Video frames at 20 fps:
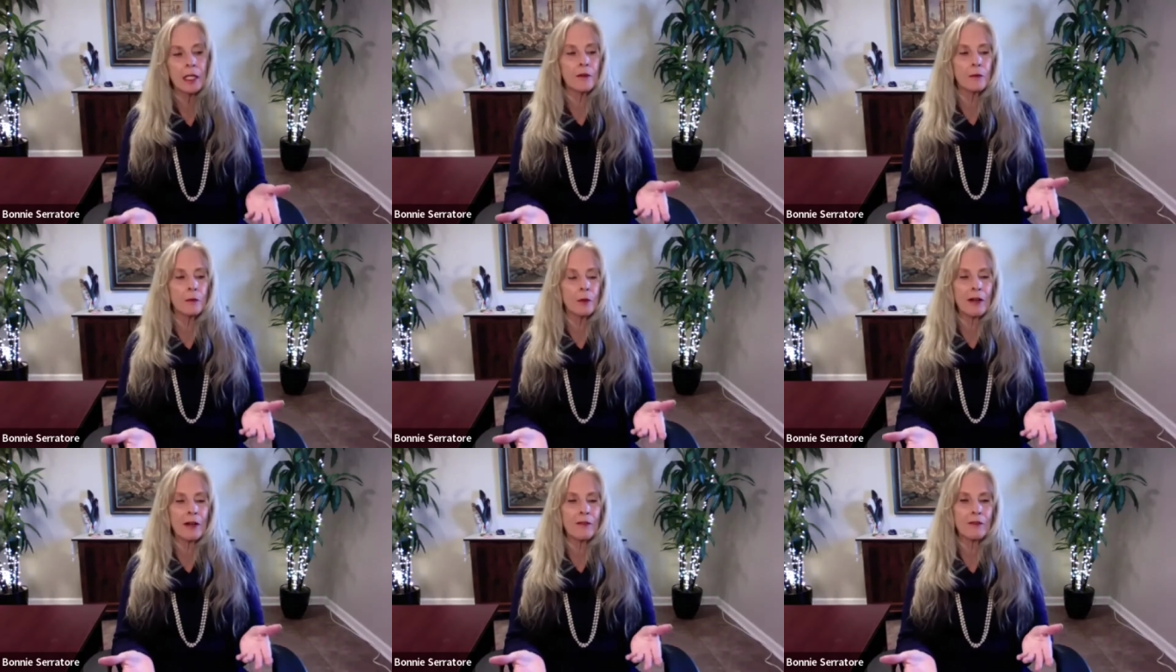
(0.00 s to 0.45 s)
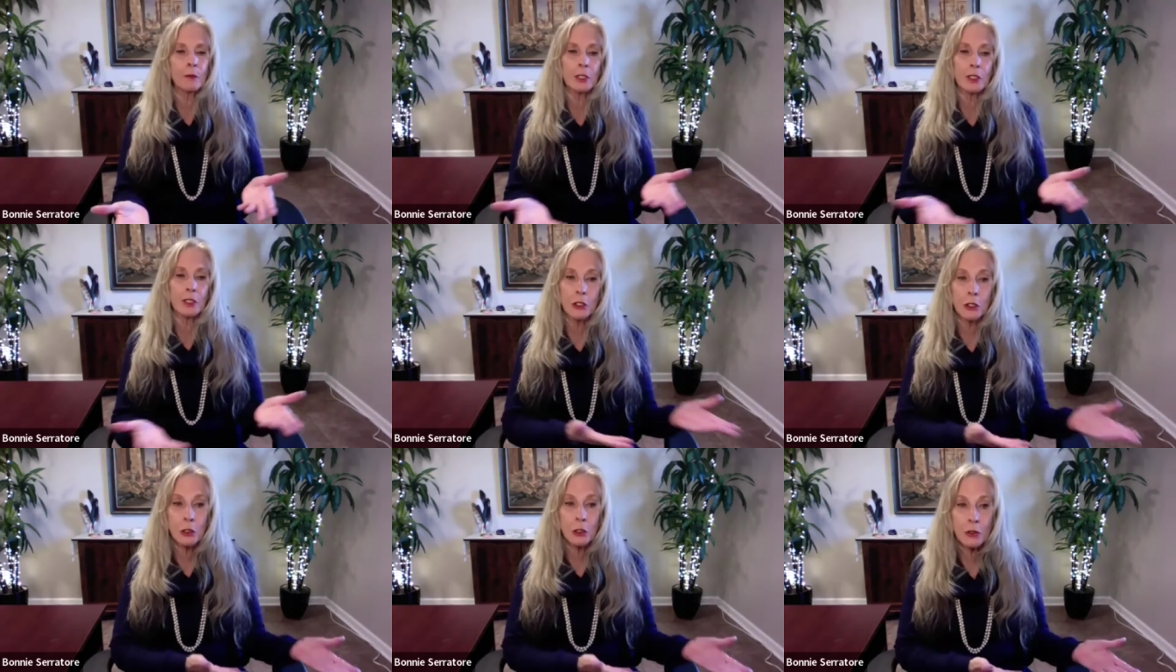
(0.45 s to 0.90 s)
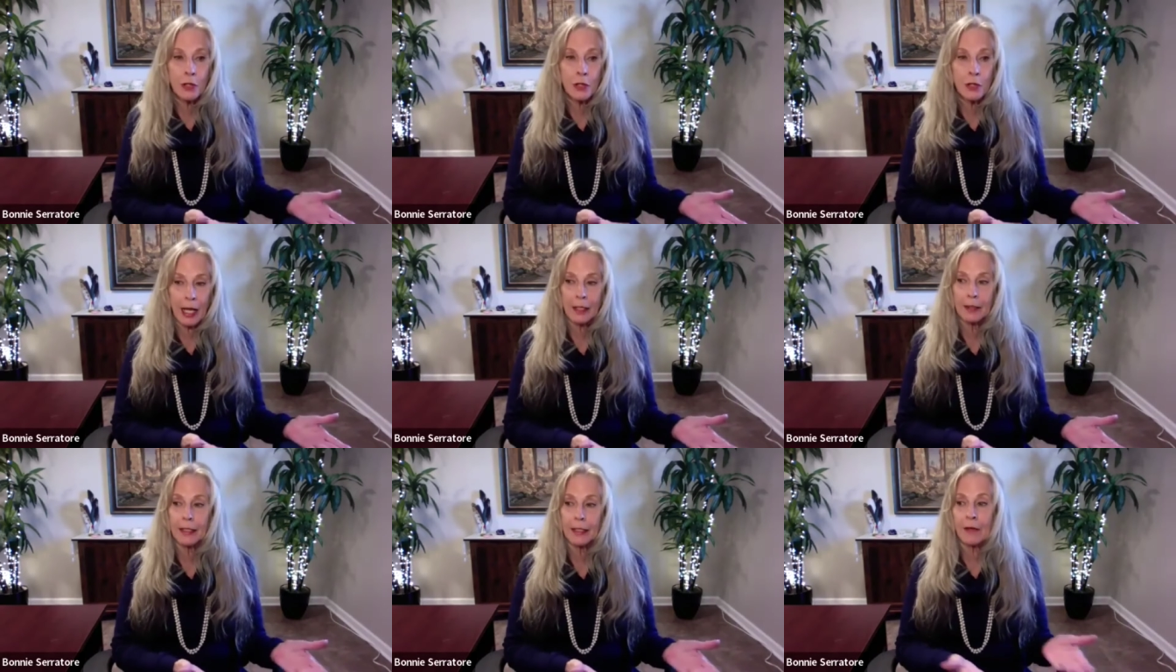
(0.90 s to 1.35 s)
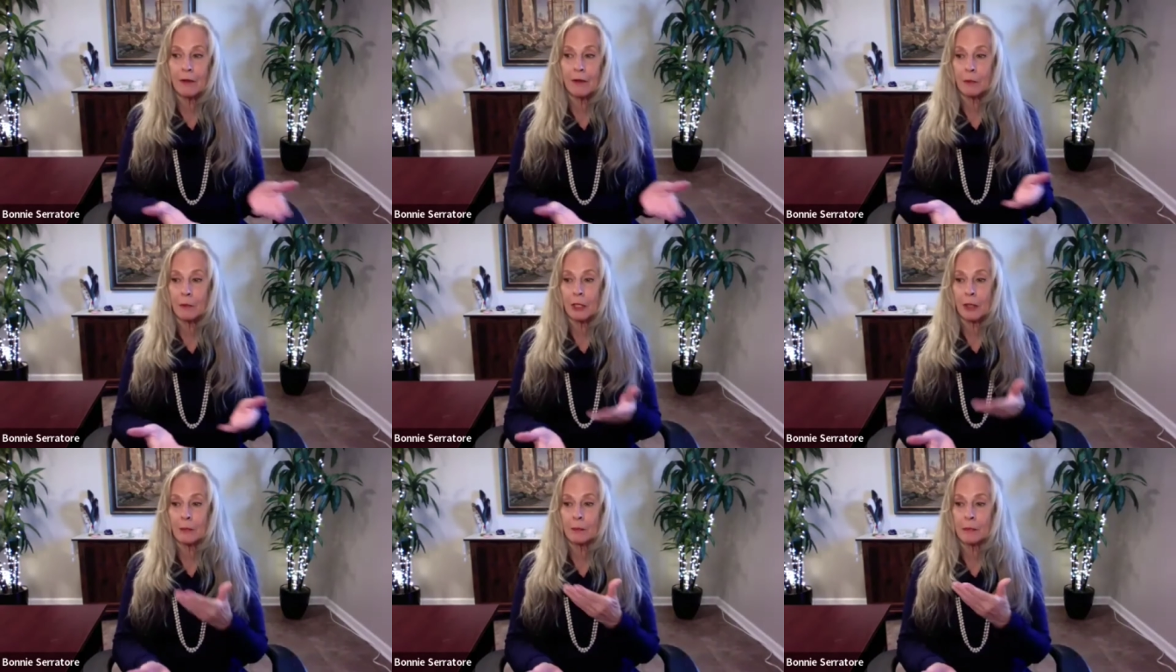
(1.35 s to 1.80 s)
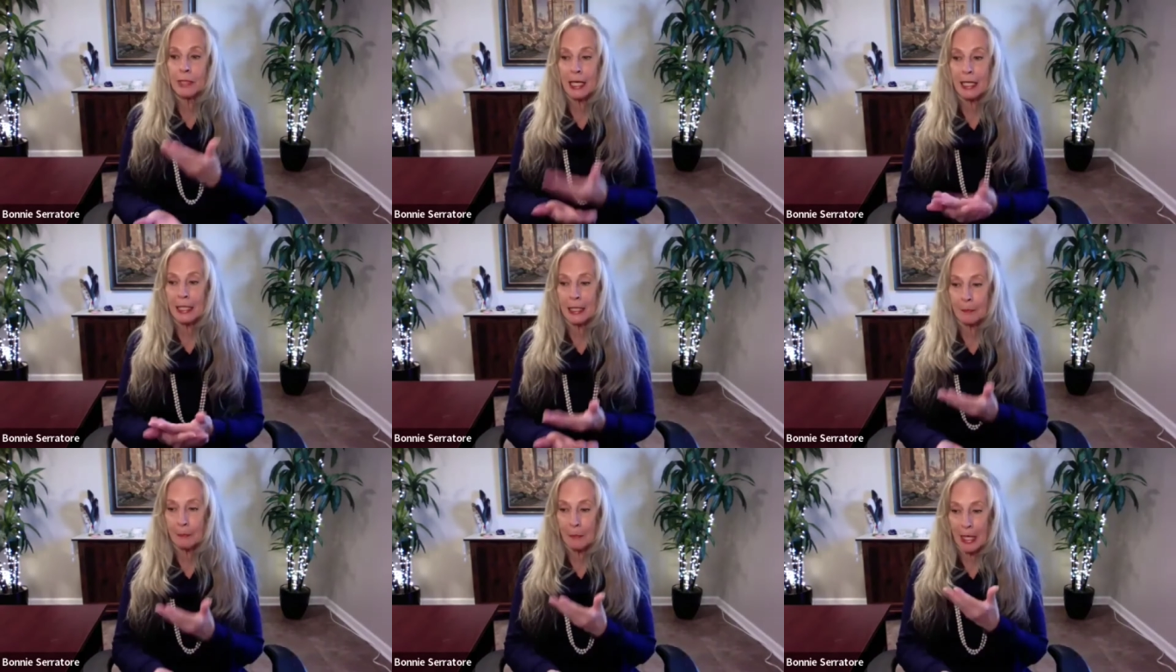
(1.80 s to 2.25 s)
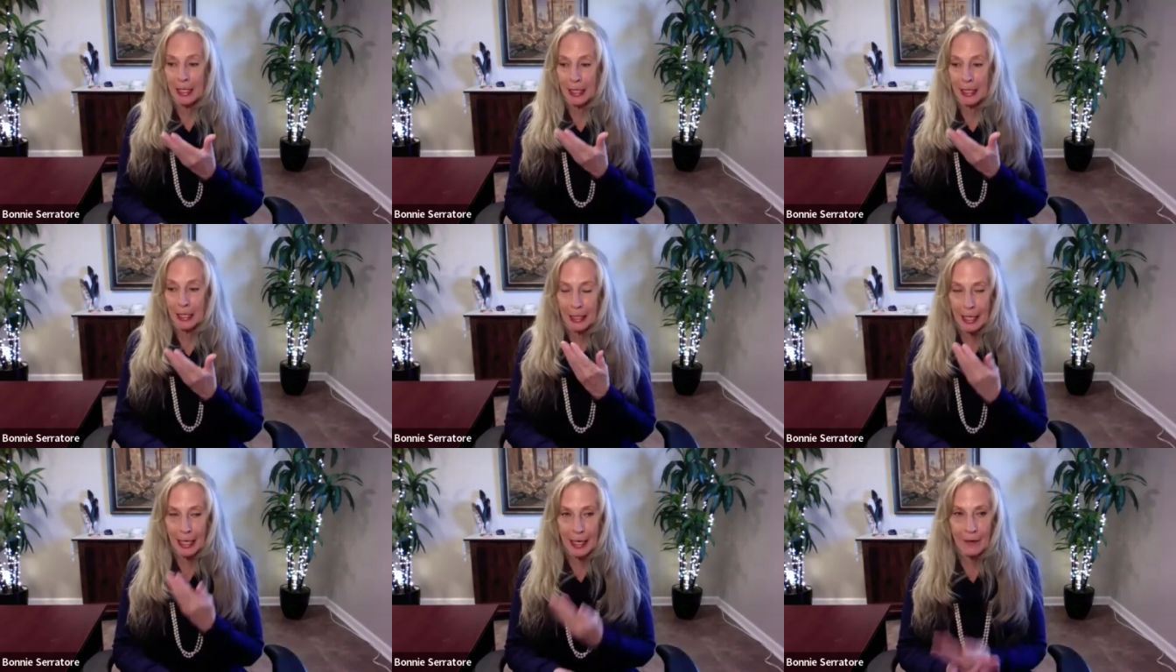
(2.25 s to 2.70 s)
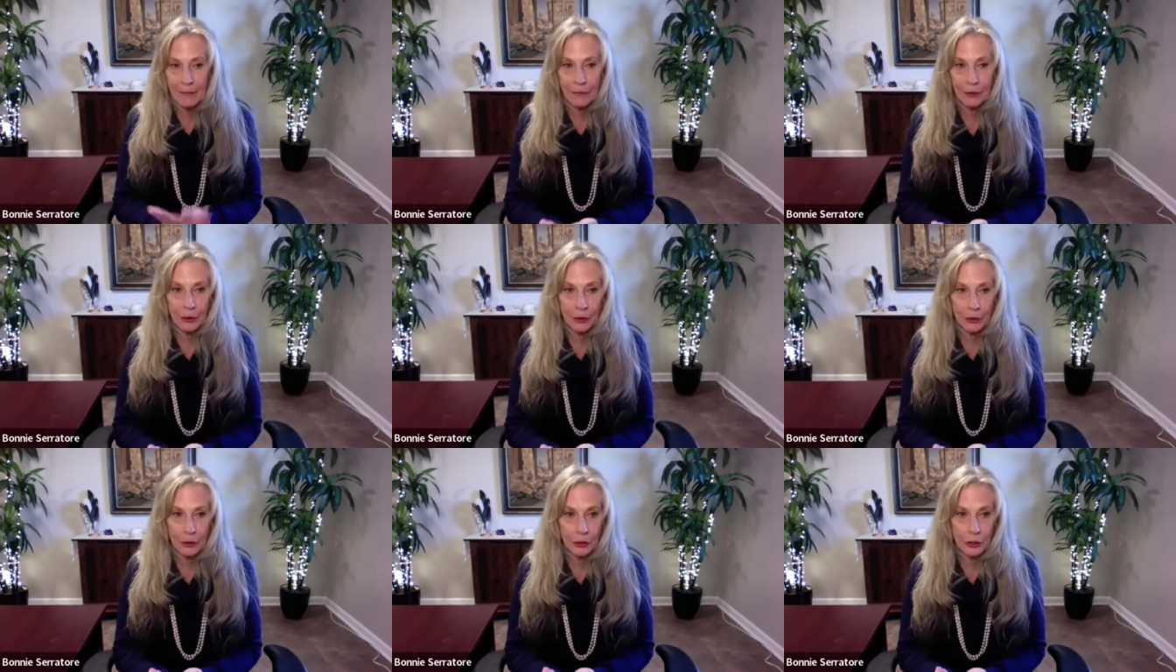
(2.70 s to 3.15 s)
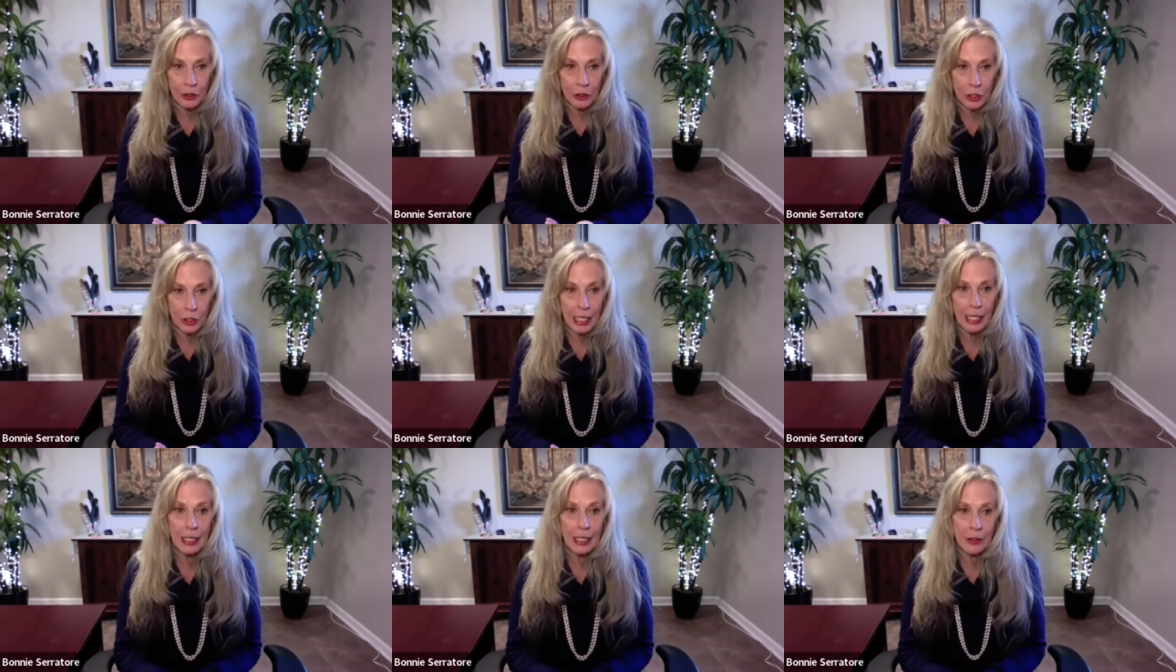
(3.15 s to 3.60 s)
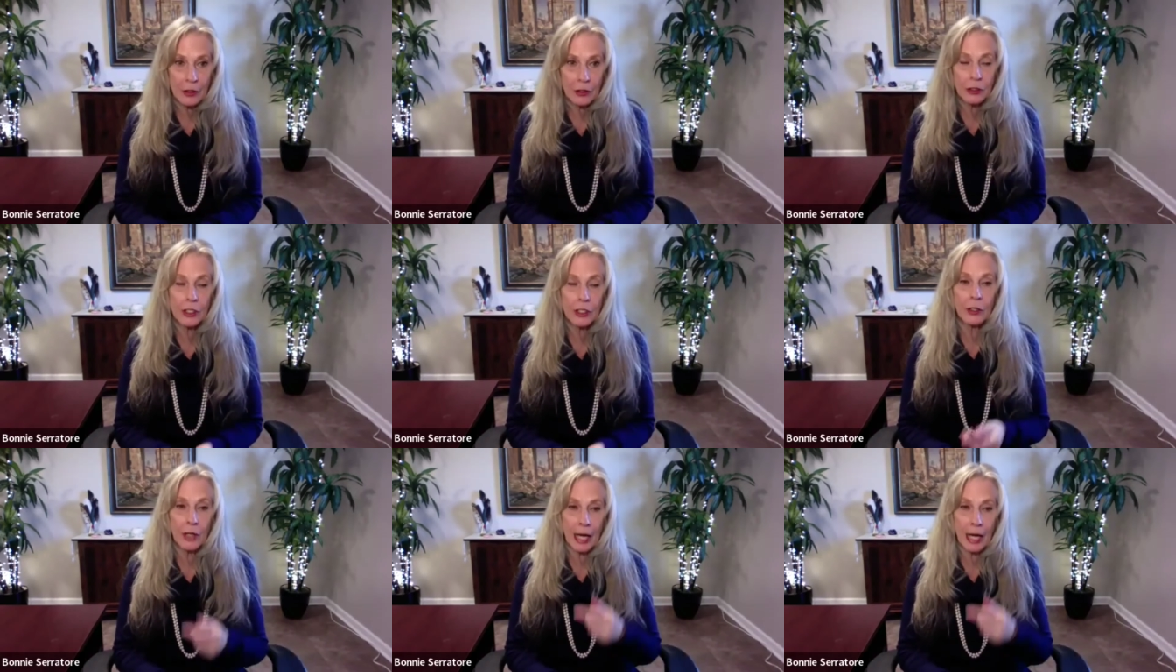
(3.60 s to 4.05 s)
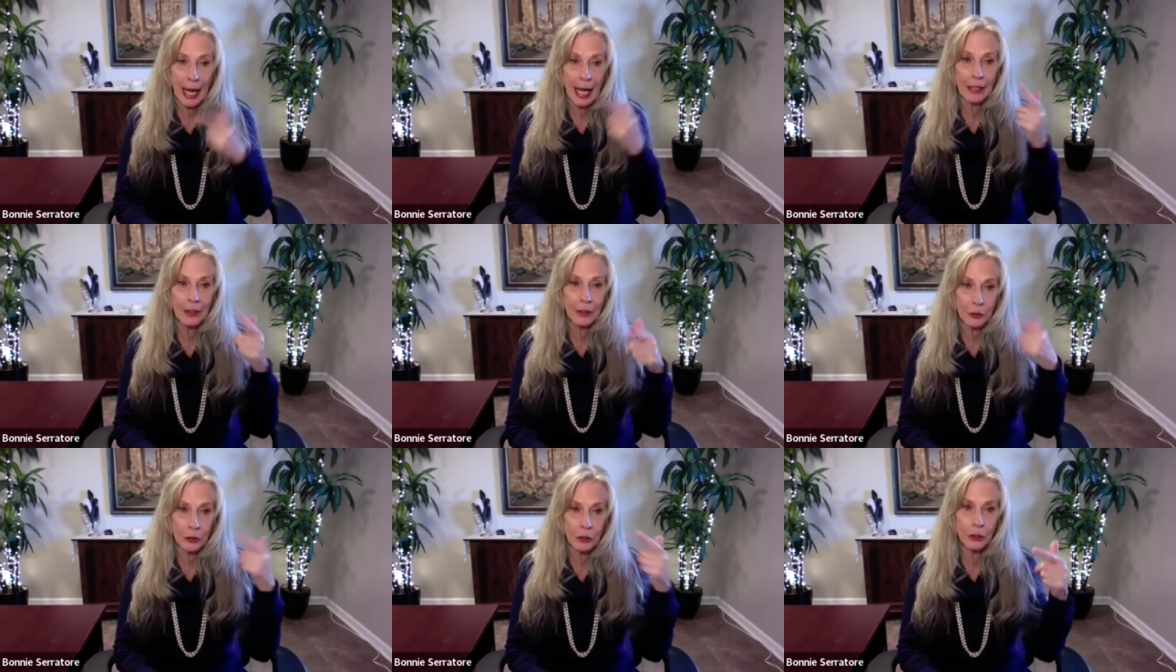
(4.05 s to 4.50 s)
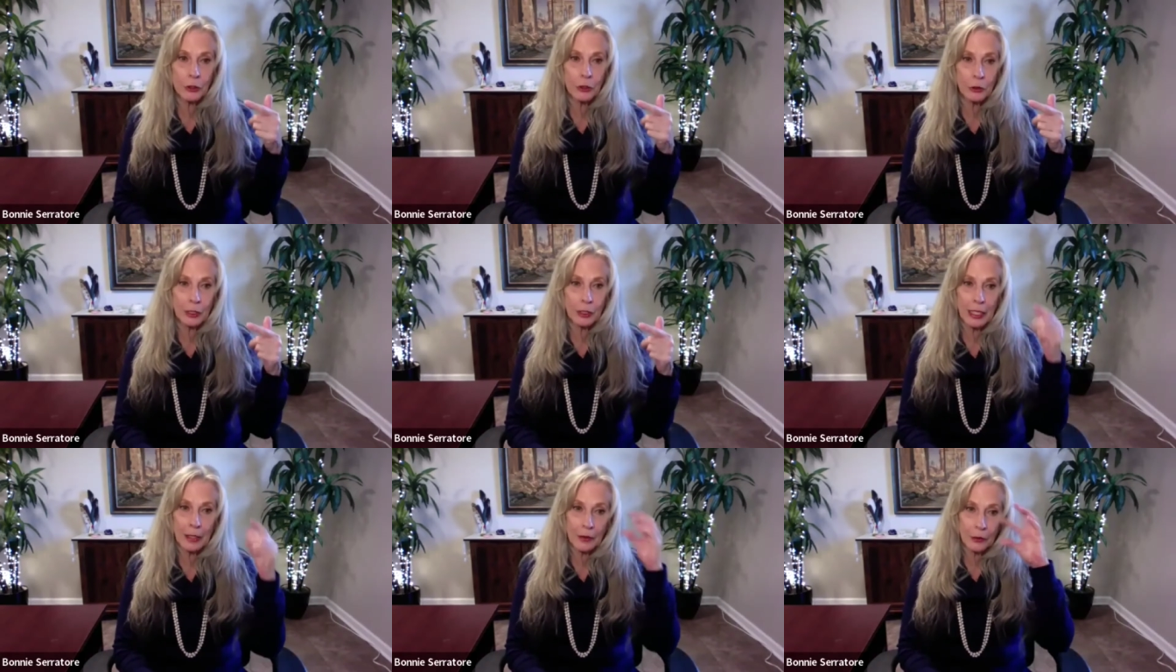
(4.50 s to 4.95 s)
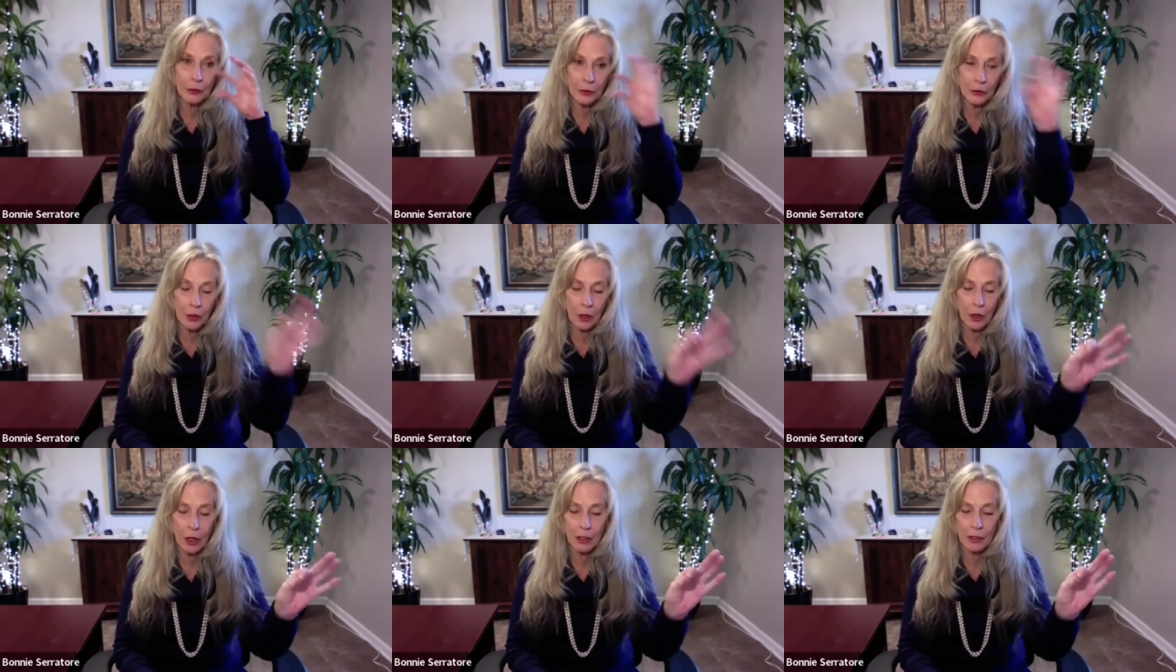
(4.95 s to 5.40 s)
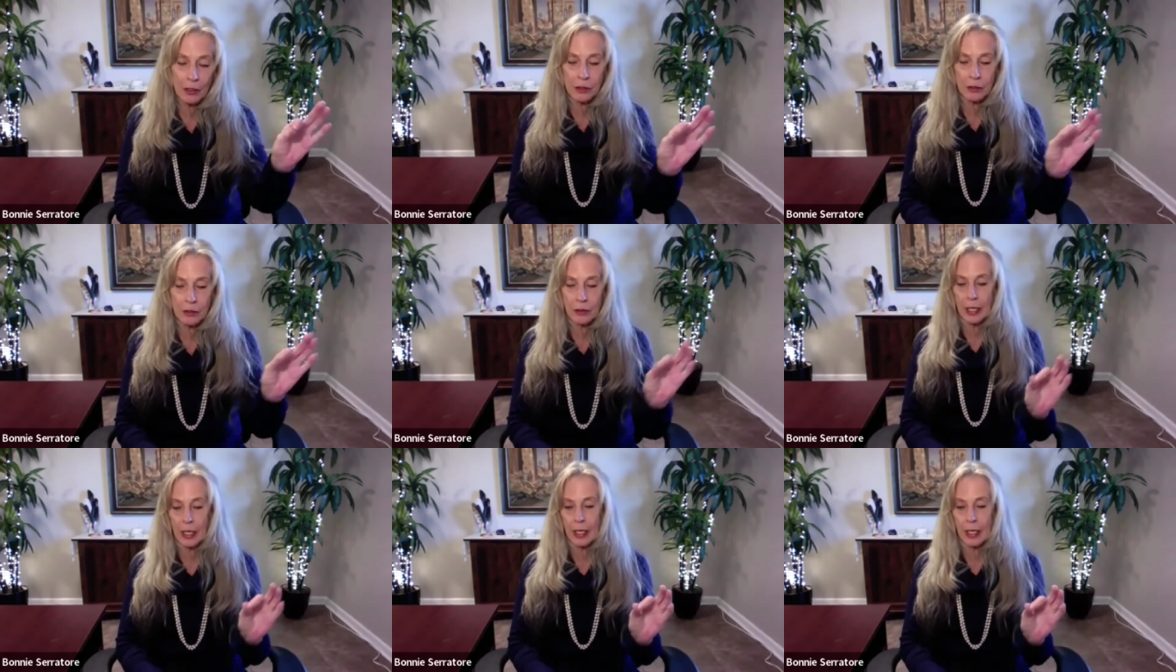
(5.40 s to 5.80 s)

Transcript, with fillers: If everyone knew that, they would be making effort to change their attitude and their thoughts,